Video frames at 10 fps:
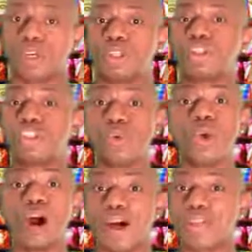Two
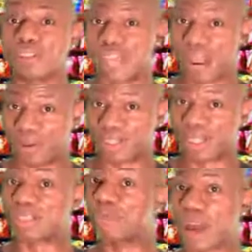other
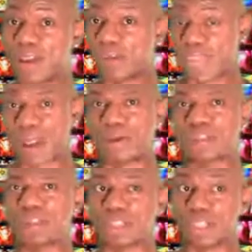characters, vital
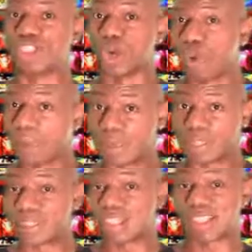characters, show up at
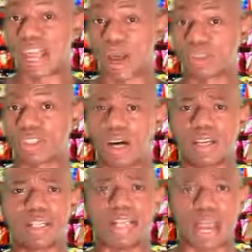this house
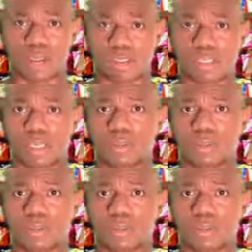unannounced.